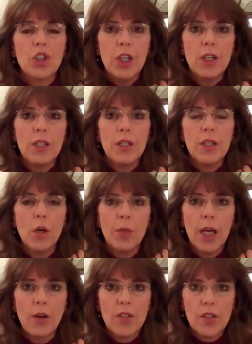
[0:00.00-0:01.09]
She didn't tell
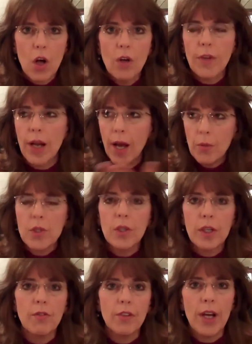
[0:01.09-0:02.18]
me how to solve it. I was
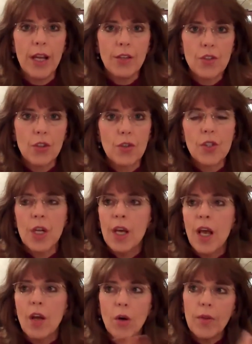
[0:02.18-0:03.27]
looking for answers,
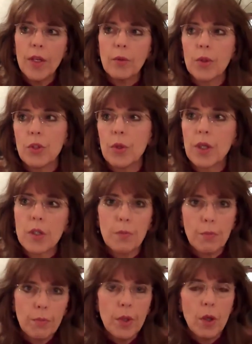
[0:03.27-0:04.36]
and all they were doing is,
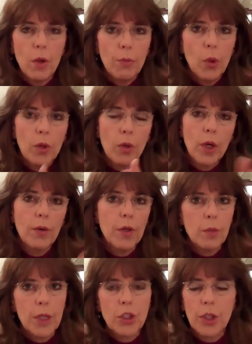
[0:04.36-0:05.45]
poking around
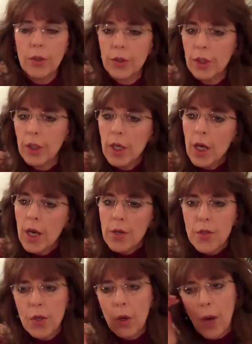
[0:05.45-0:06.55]
into my childhood.
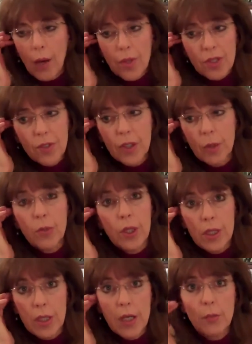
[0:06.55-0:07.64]
So I was feeling
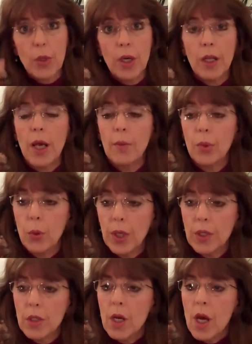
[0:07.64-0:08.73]
pretty desperate at that
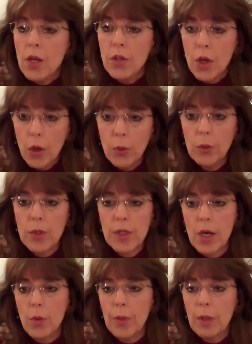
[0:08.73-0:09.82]
point. No one was
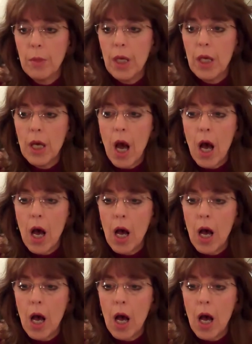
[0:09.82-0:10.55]
helping me.